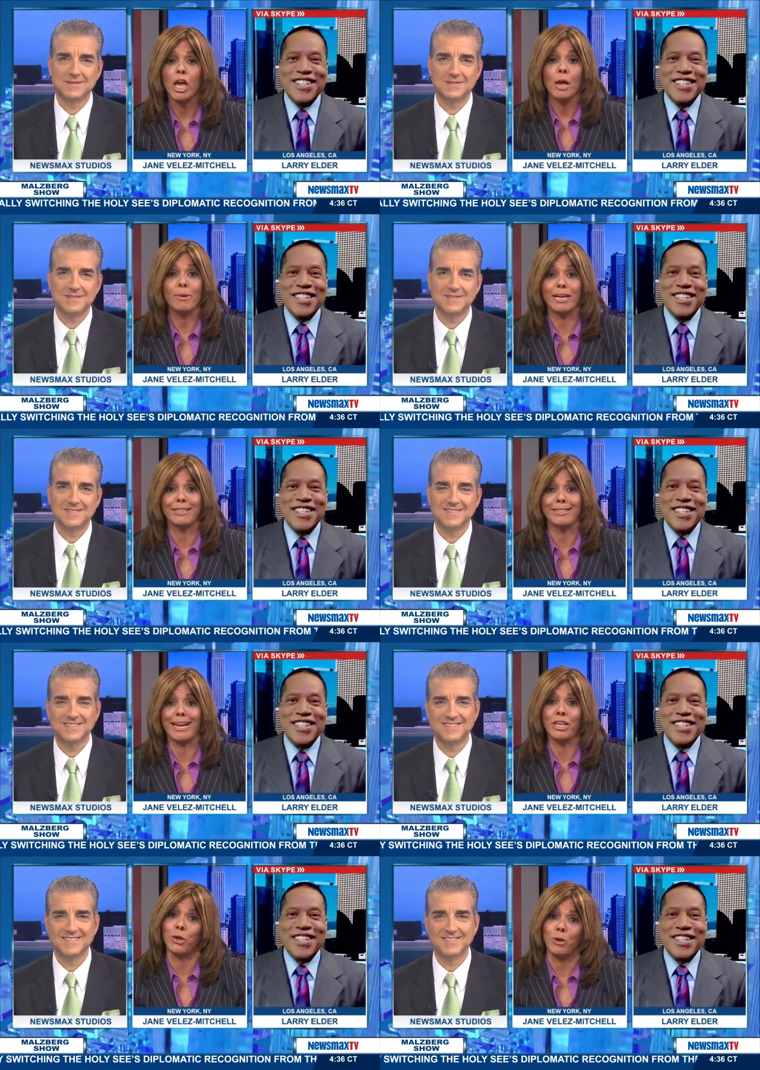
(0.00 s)
Speaker 1: Because
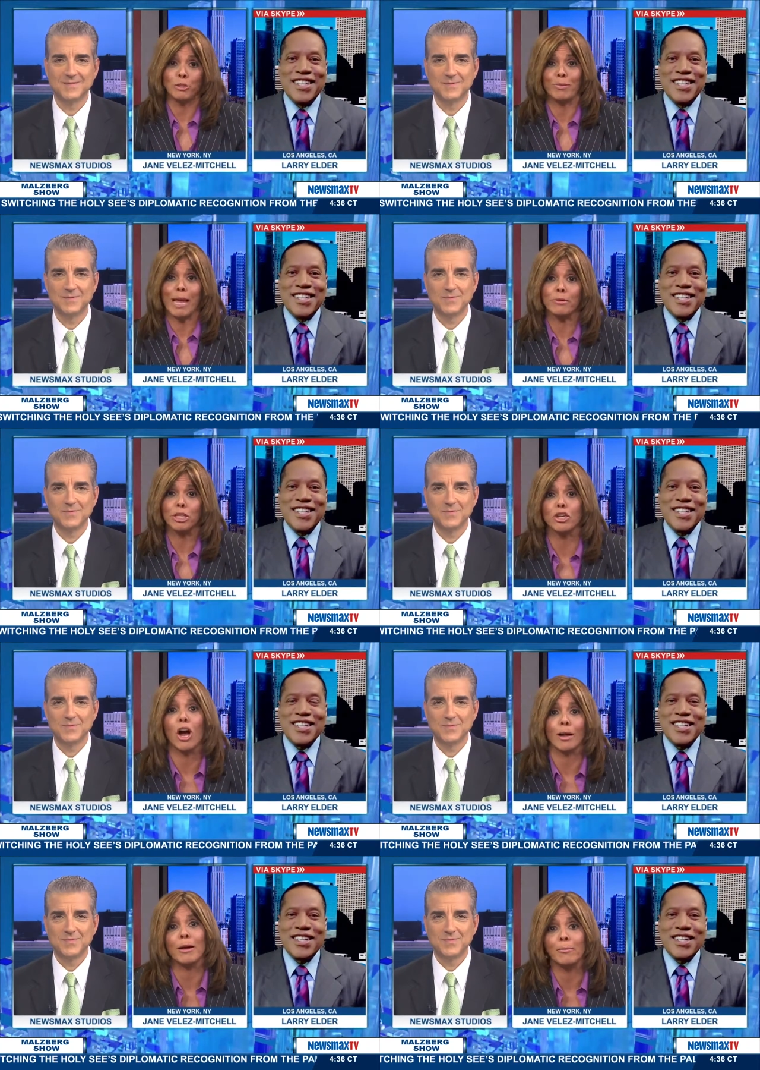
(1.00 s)
then you wouldn't be able to talk
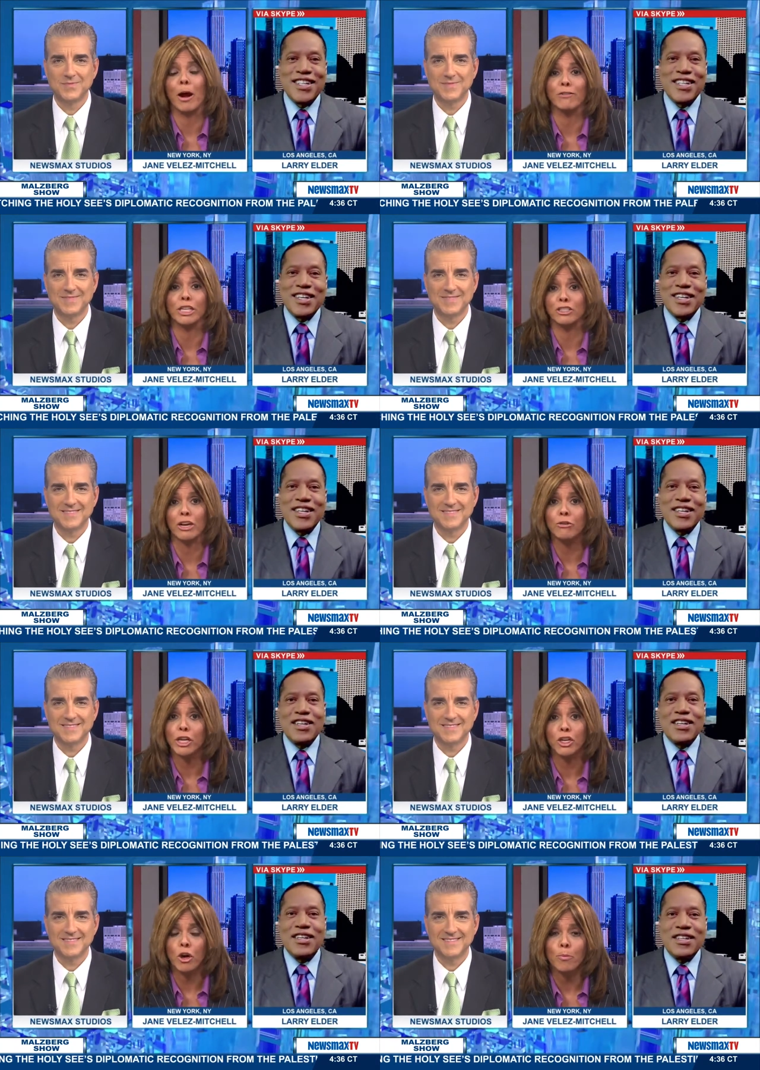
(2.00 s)
about poverty because I don't
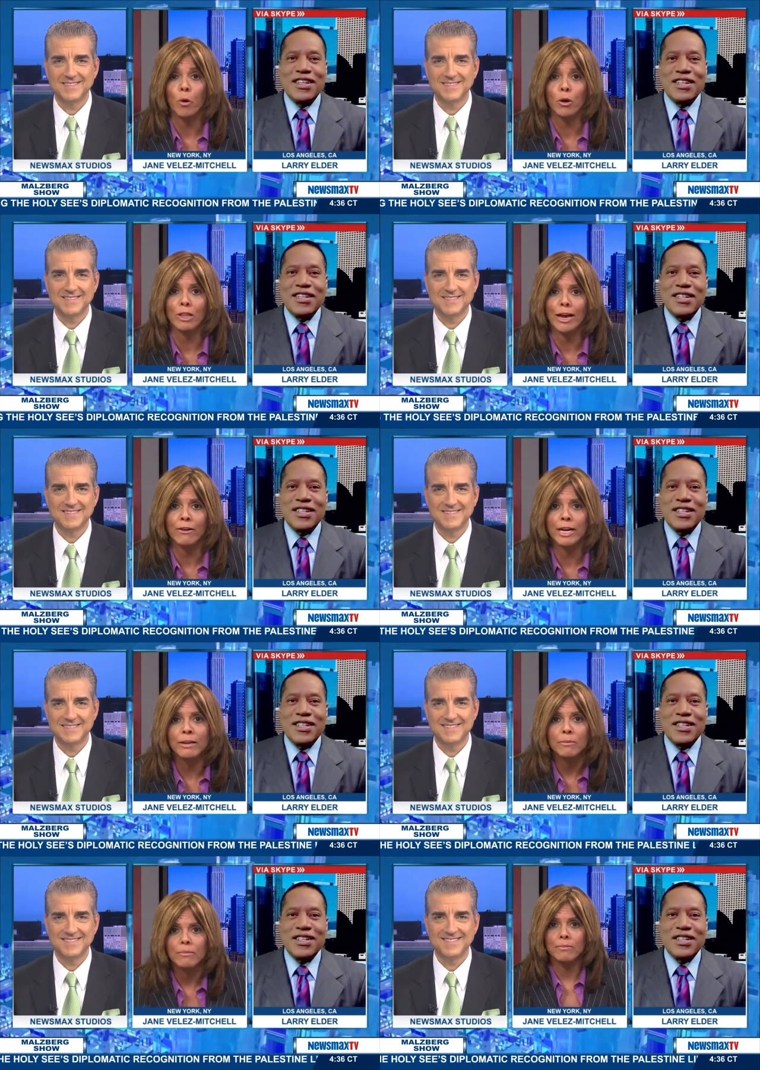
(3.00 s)
think you're poor, Larry.
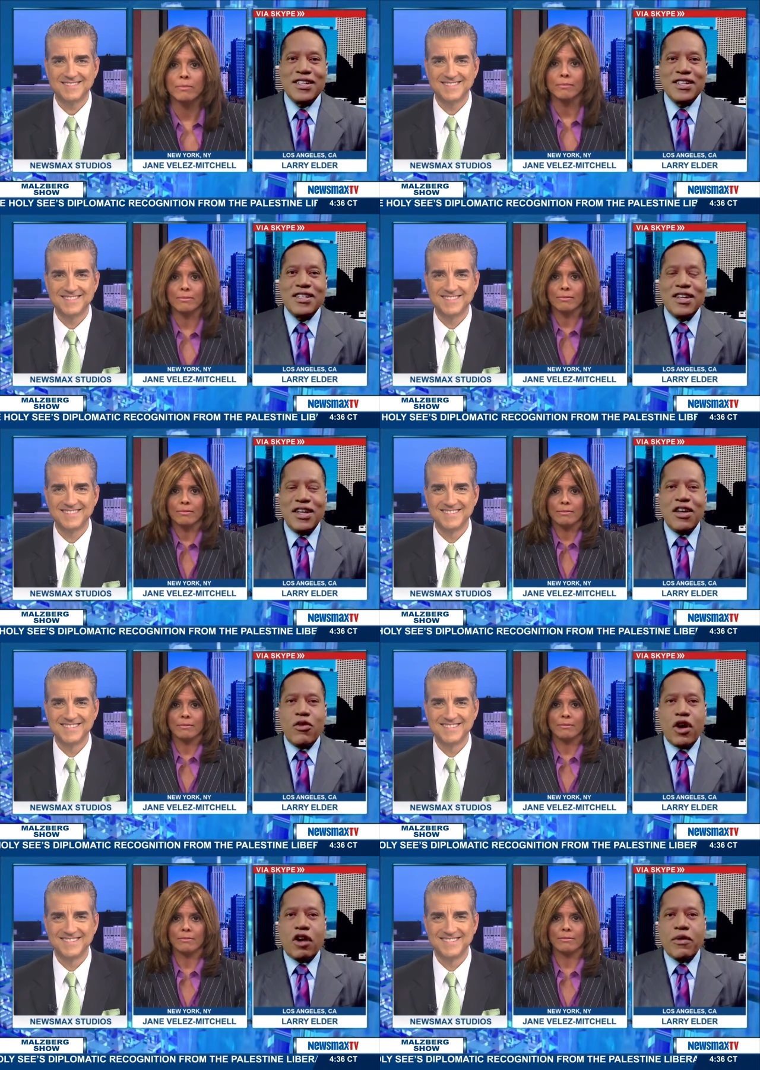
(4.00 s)

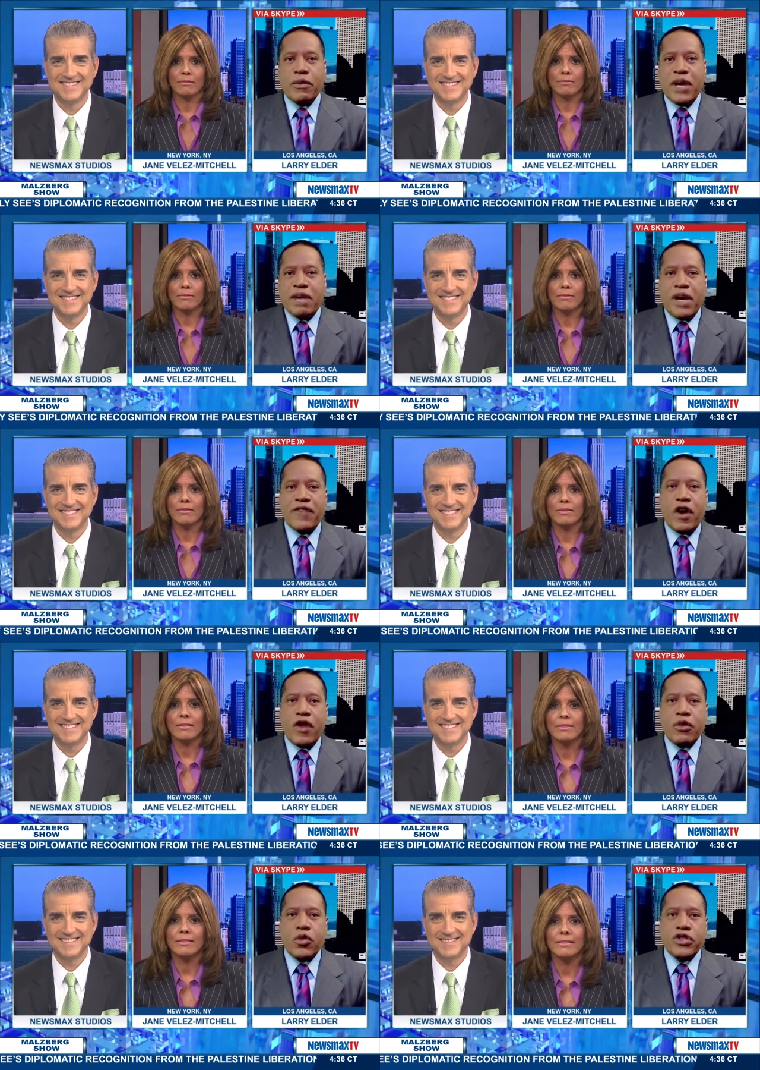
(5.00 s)
Speaker 2: Well, my, my father
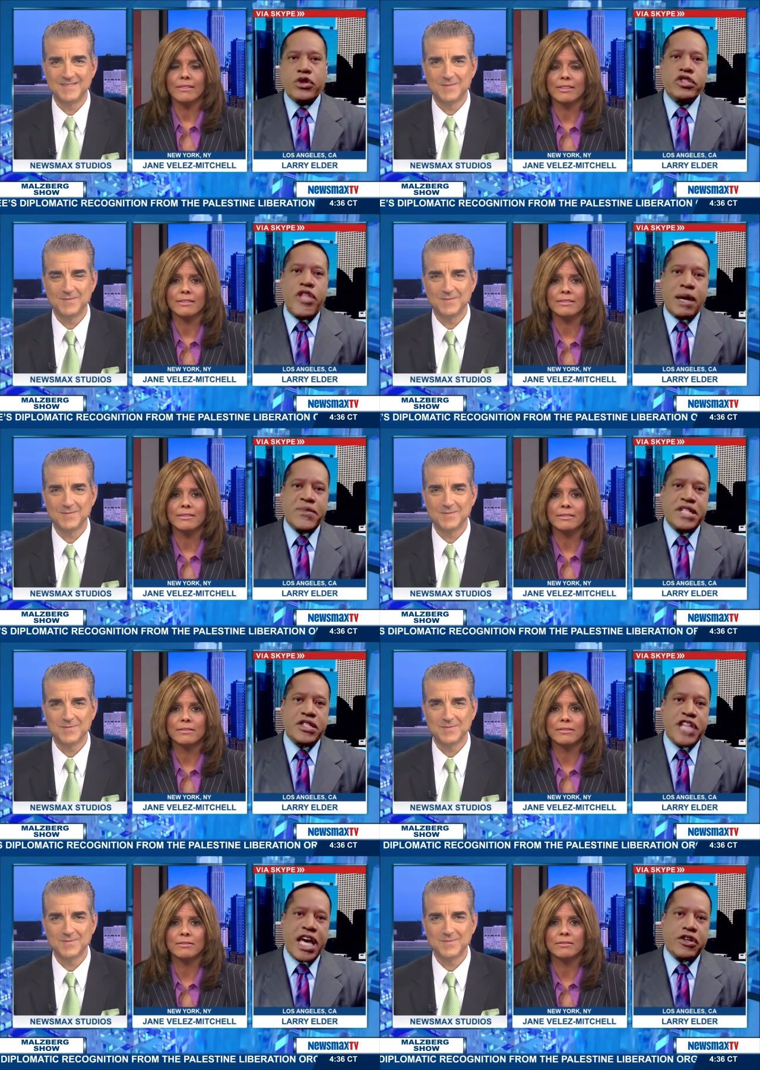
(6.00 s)
worked two jobs as a
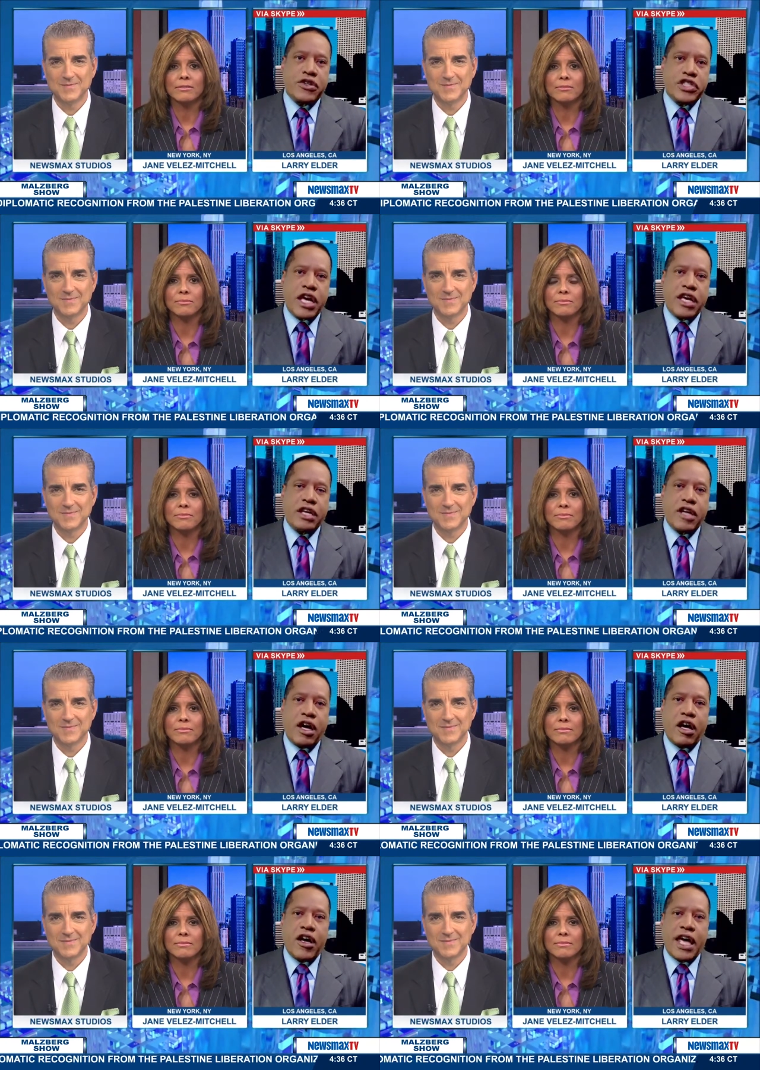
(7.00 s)
janitor, Jane,
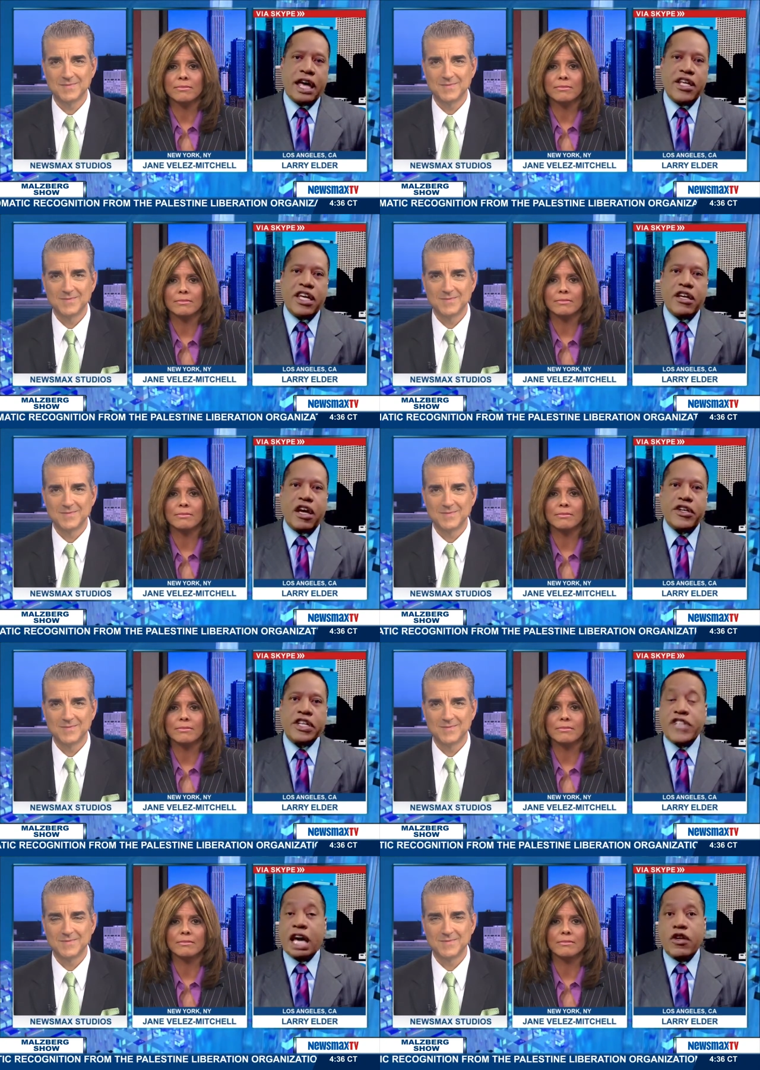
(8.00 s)
uh, and he uh, does
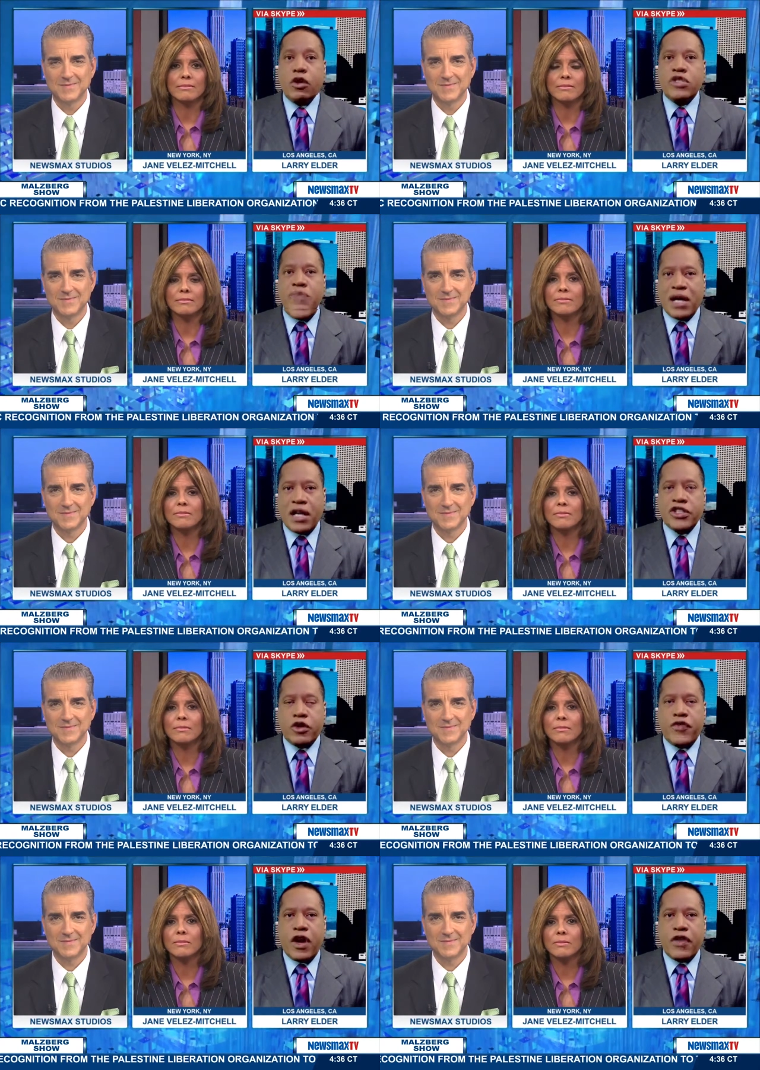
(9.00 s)
not know who his biological
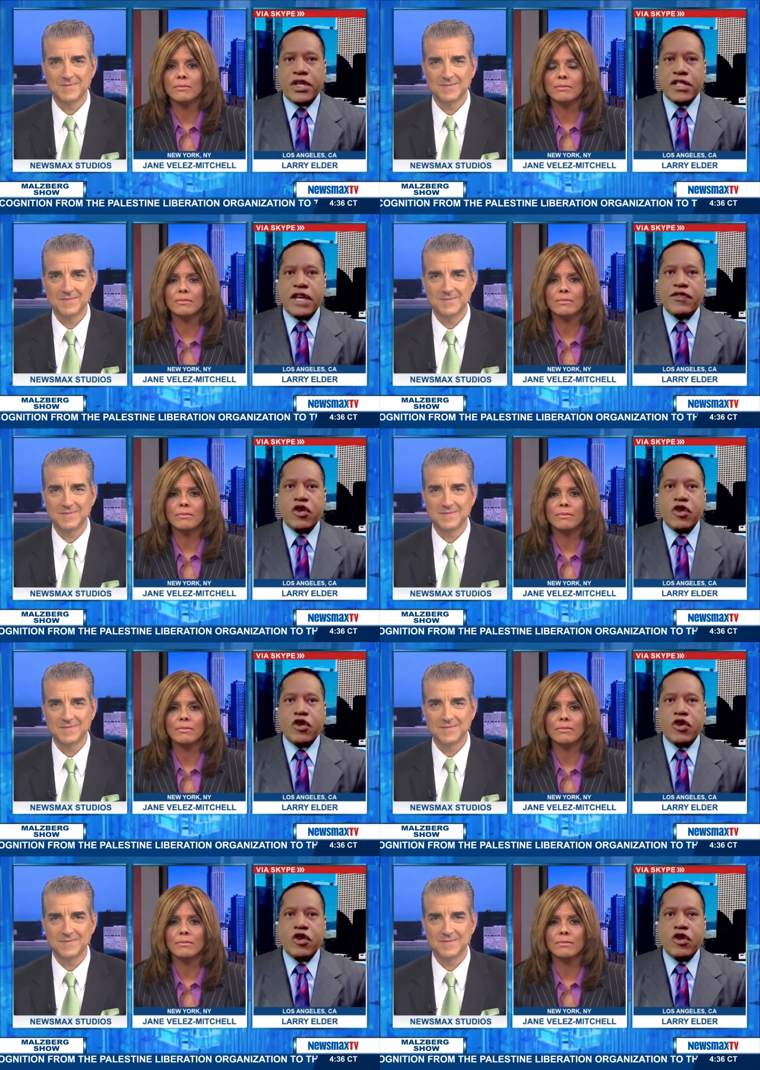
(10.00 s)
father is. Left home